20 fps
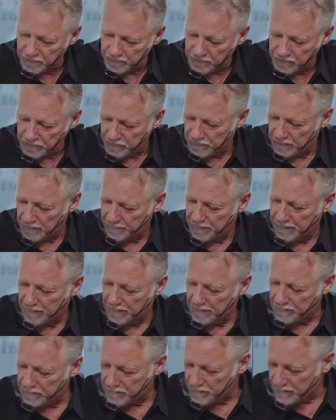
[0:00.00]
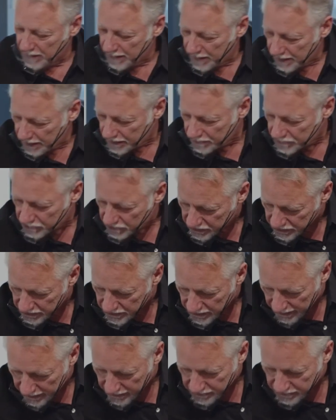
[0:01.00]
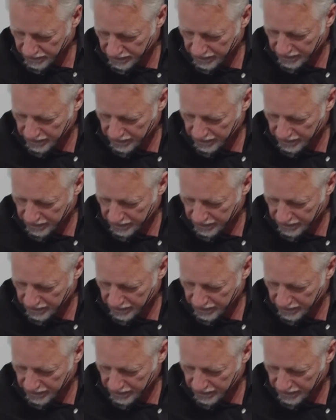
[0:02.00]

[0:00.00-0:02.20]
So, I mean, this, just as an